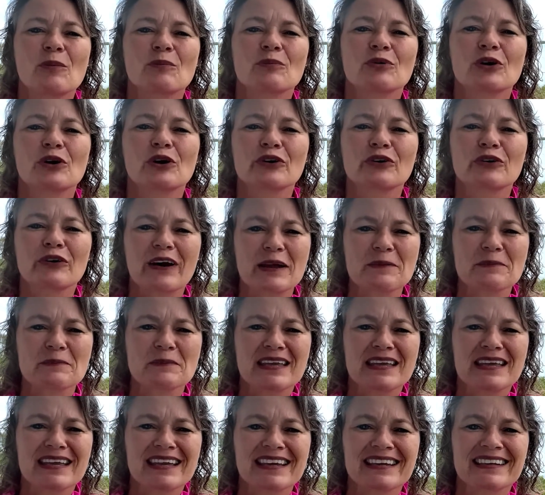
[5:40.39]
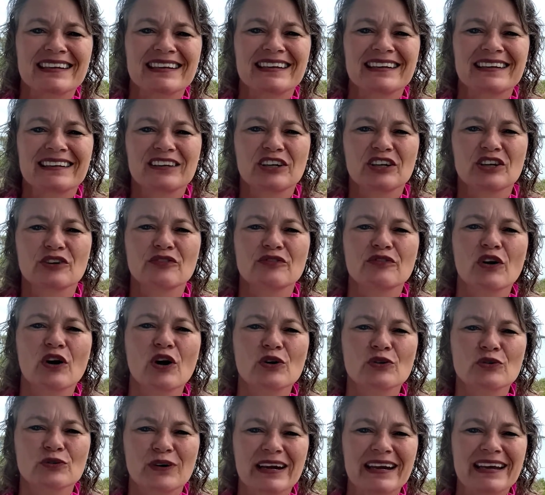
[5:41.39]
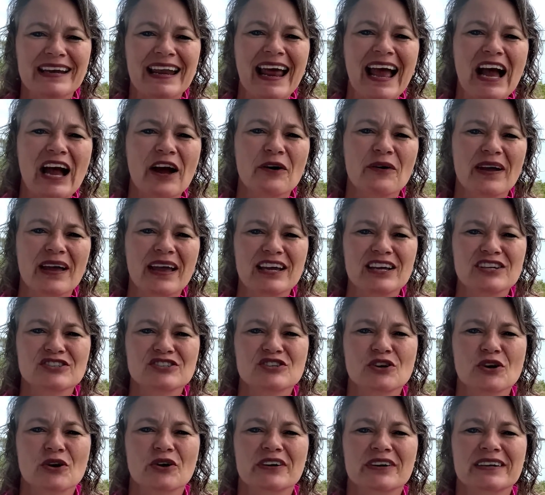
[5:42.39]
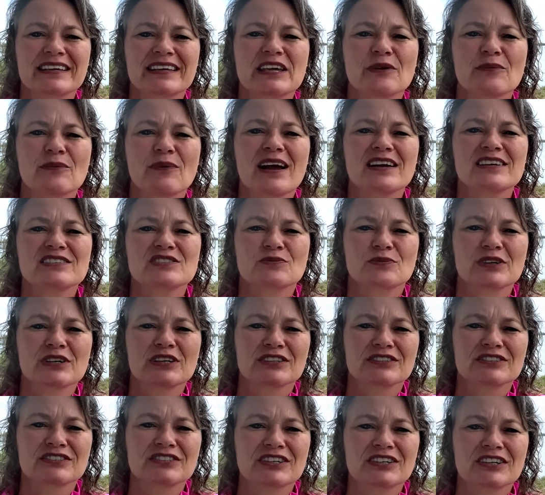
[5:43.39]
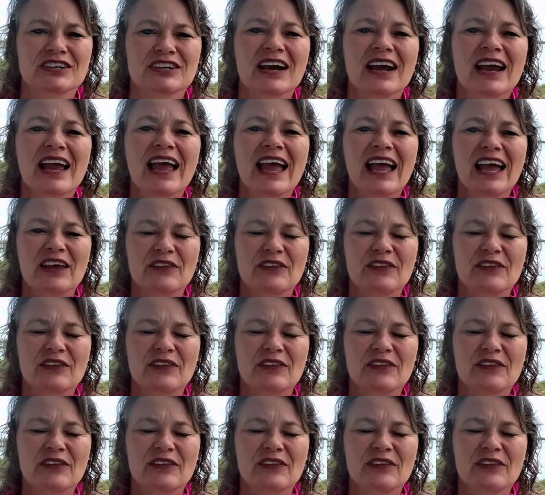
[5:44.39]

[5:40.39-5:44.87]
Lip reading: Program me in your phone right now as your Key West Realtor